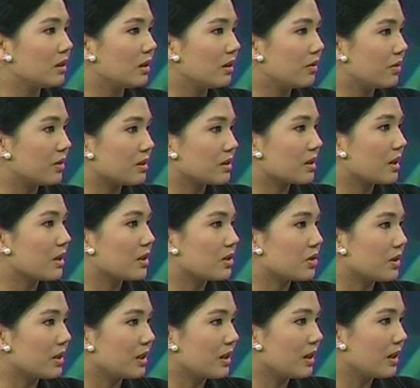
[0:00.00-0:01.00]
of this
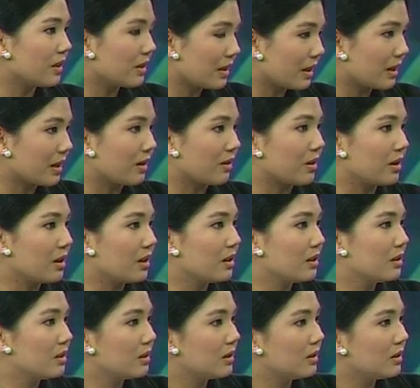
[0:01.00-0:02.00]
country in that area,
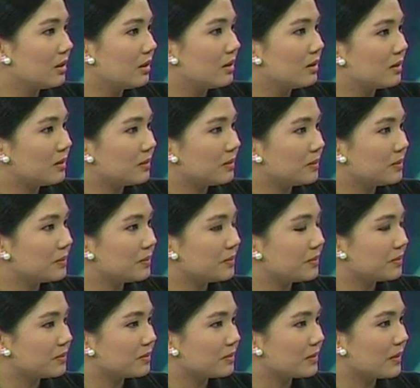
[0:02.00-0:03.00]

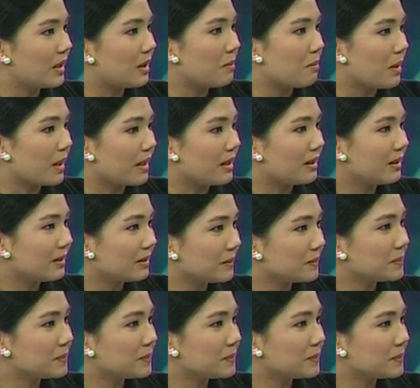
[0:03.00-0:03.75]
in mining?